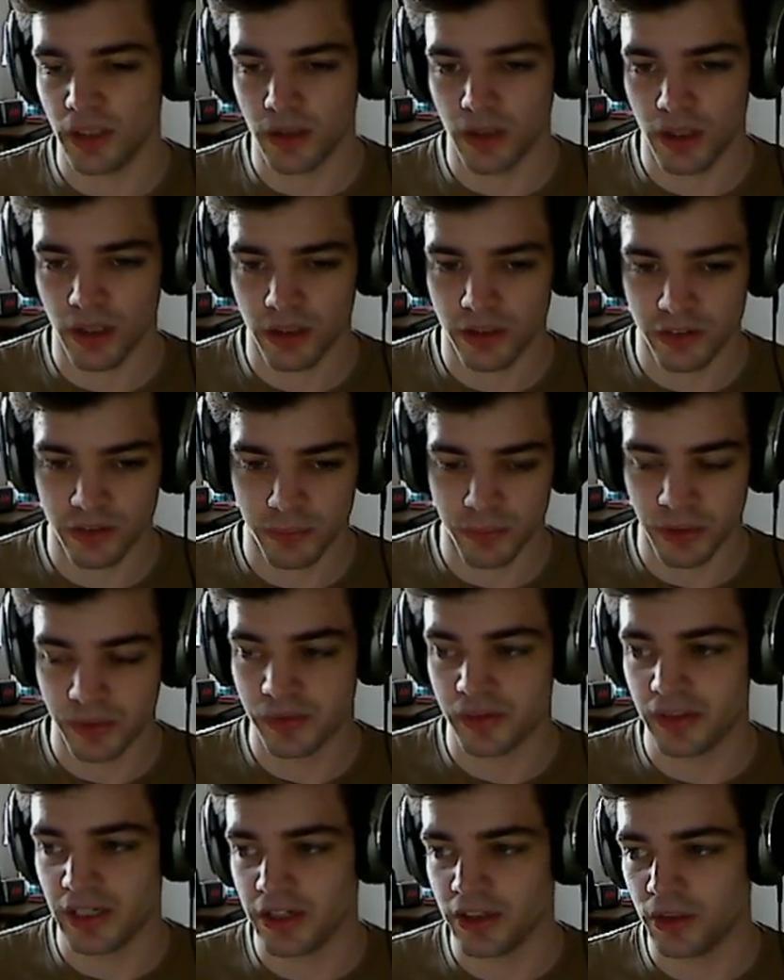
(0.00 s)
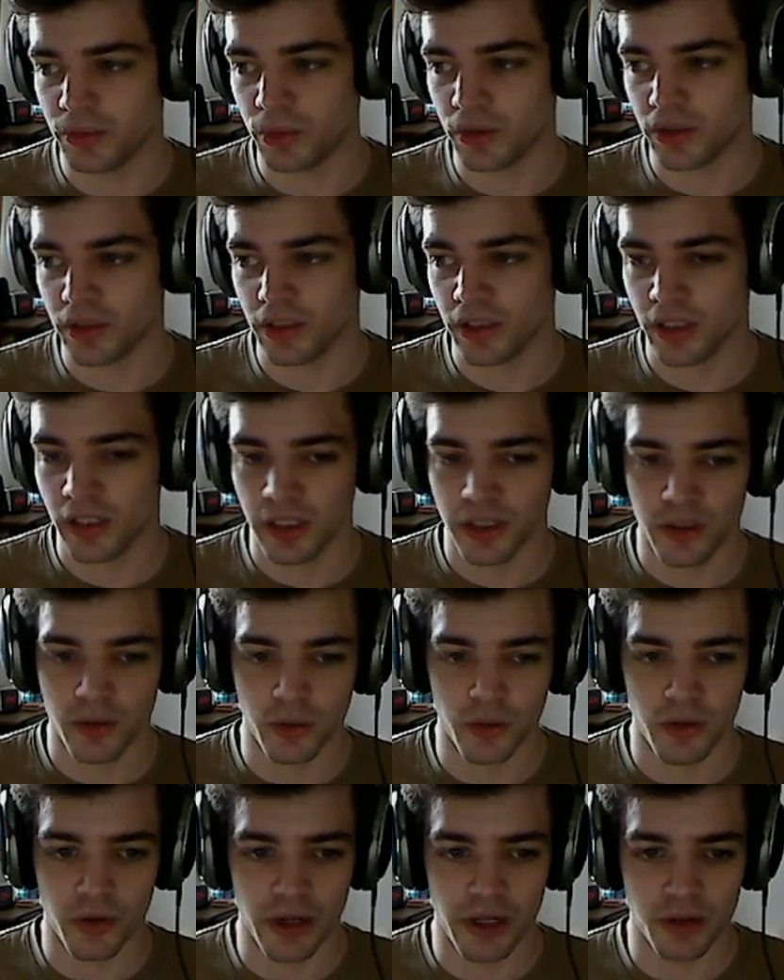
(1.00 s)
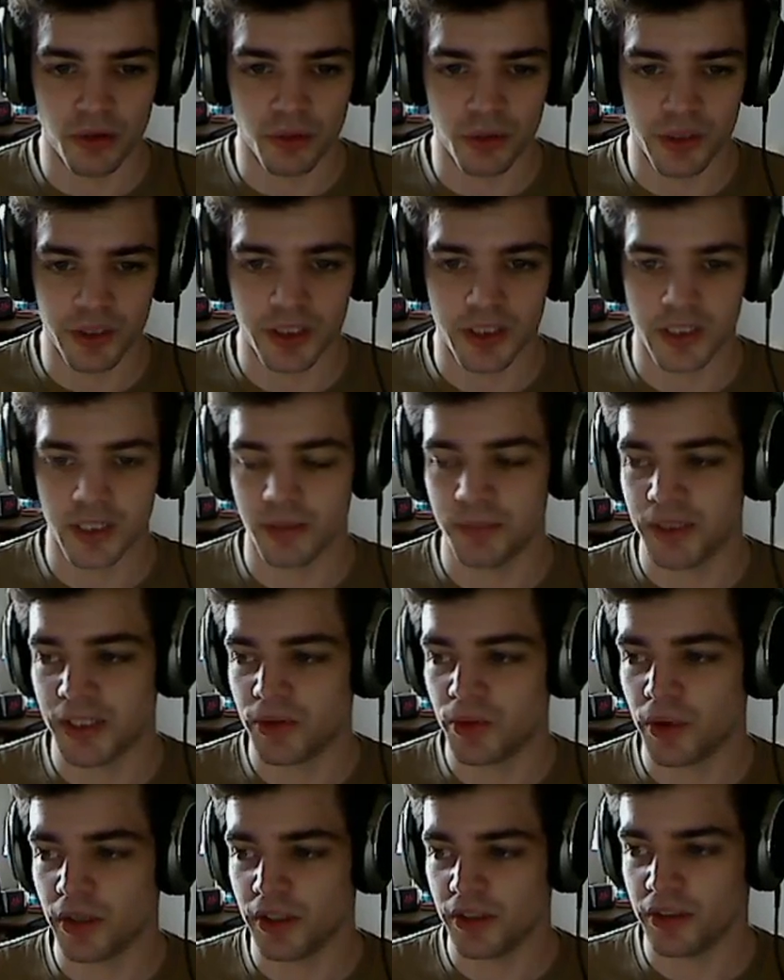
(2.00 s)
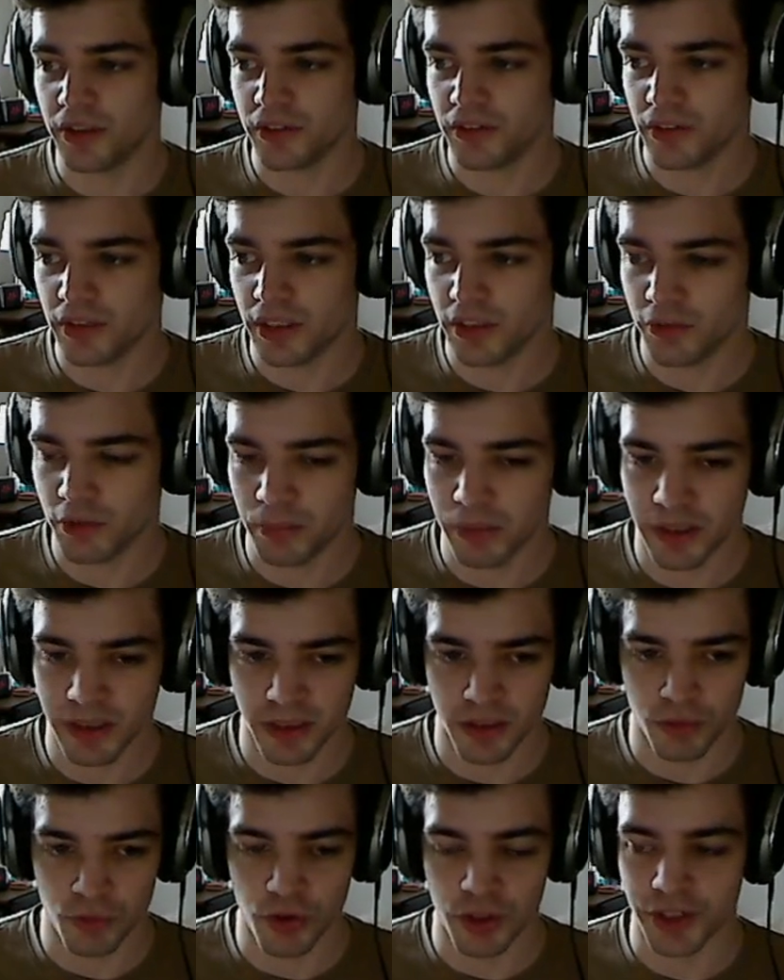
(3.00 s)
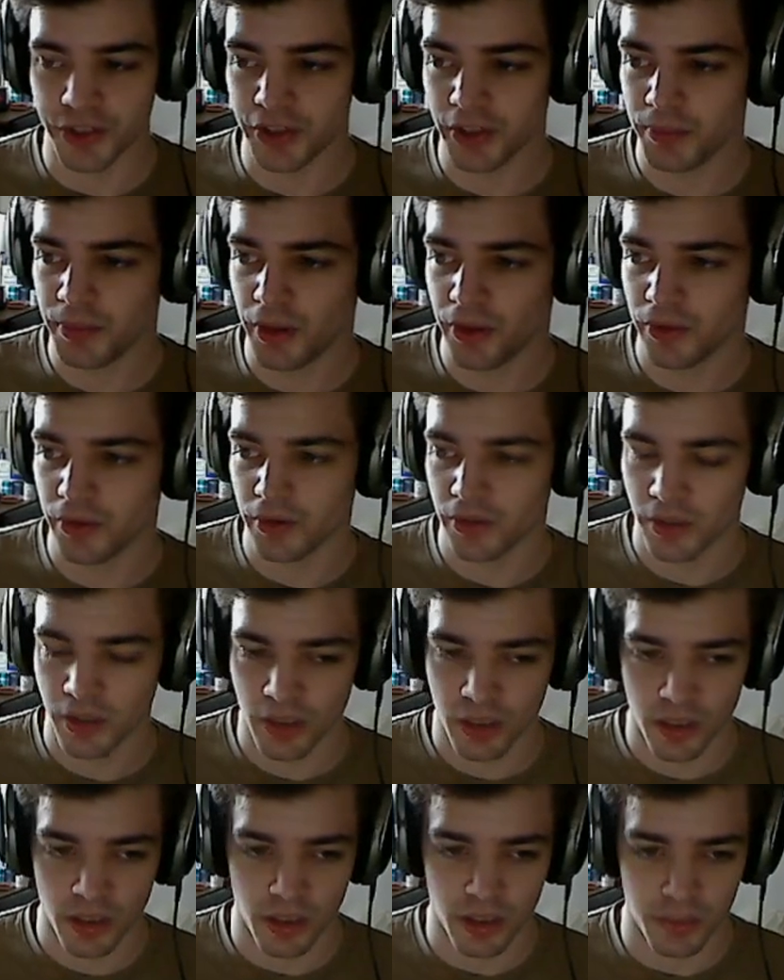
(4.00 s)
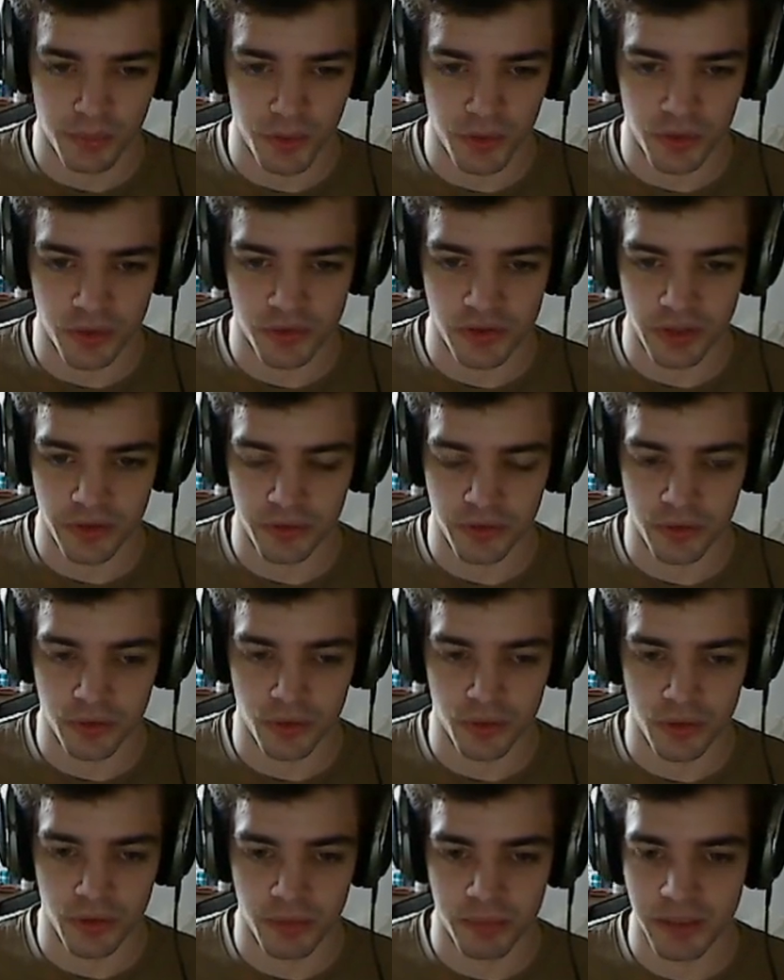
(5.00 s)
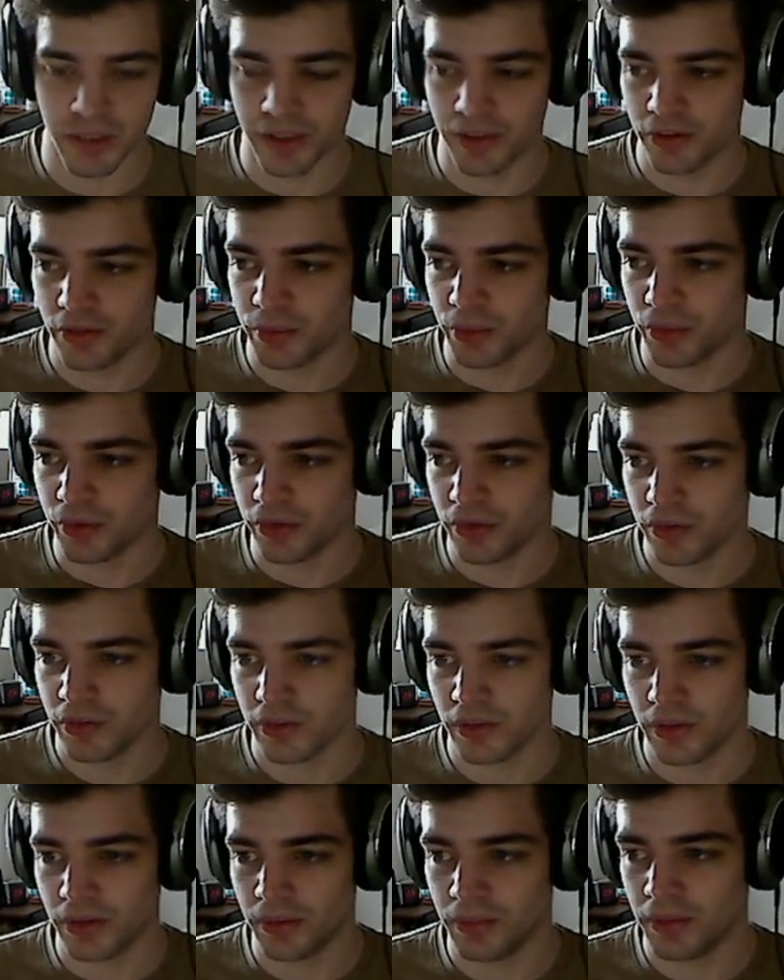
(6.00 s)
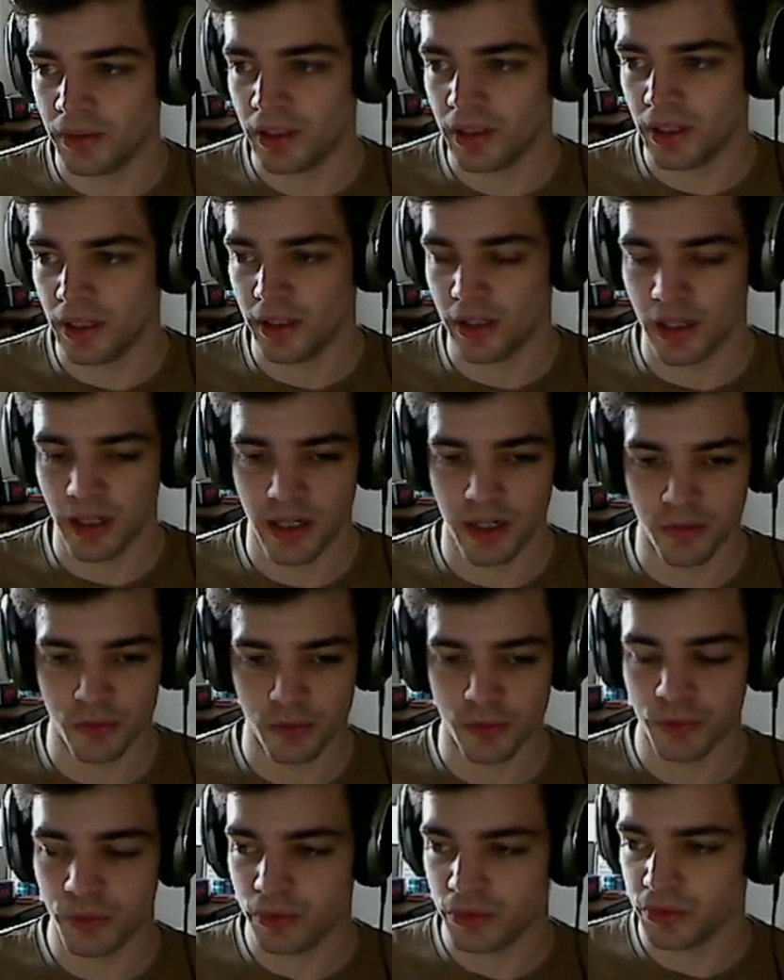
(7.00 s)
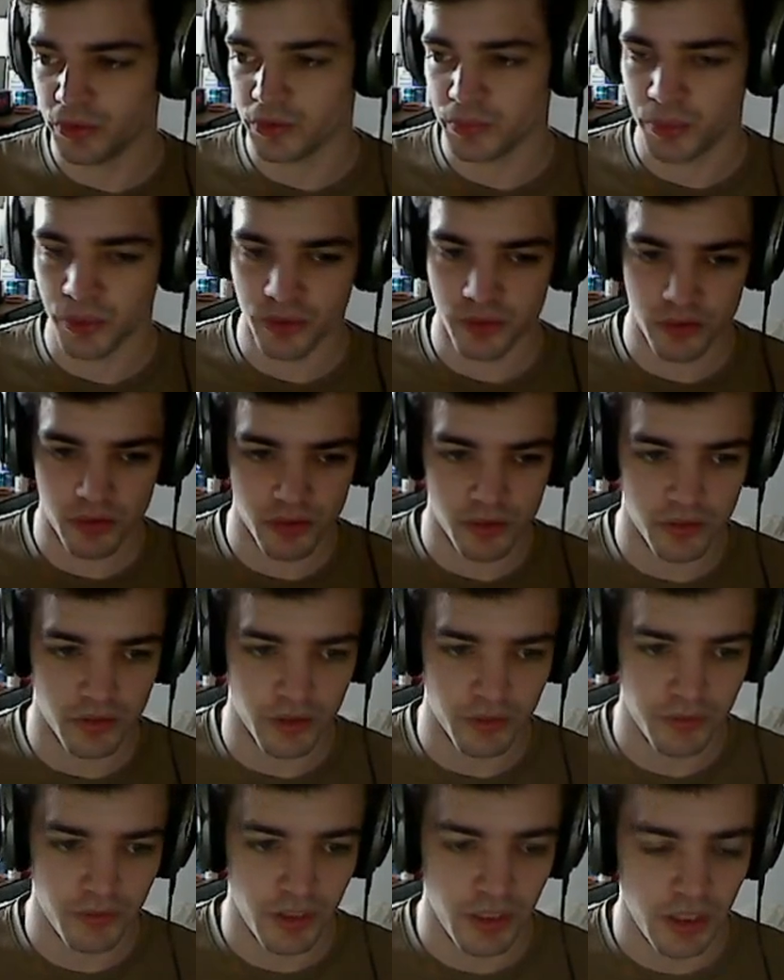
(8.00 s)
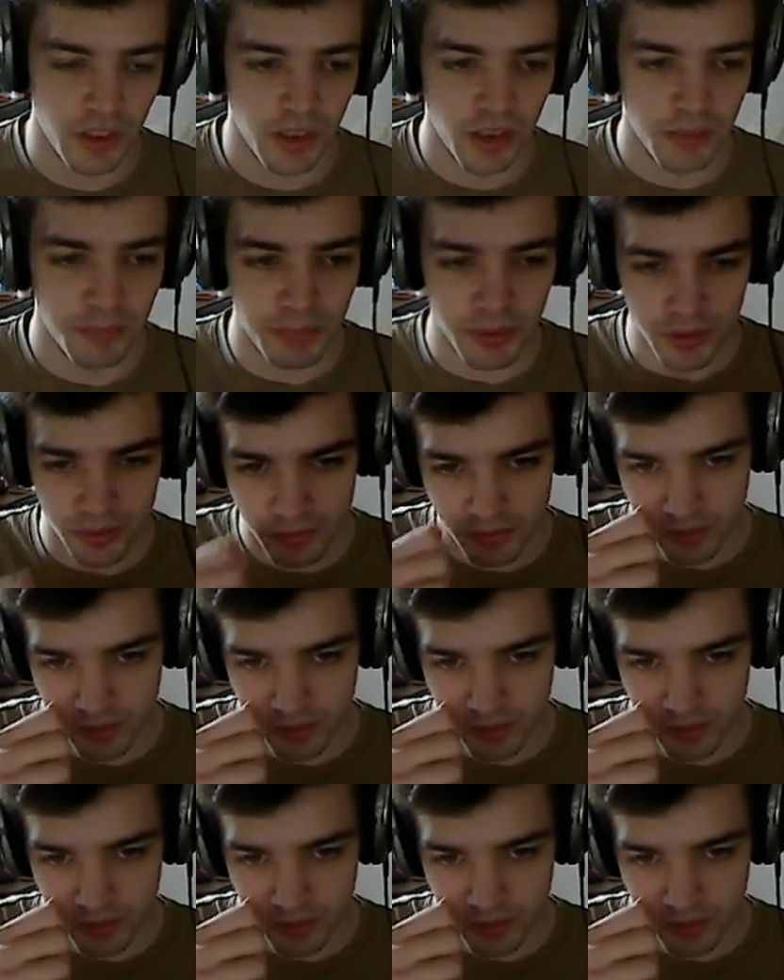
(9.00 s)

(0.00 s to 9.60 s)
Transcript: sometimes in Aerowalk. Although Aerowalk can be quite nasty if you're playing a really good opponent who knows how to play the spawns and how to force your spawns and stuff. But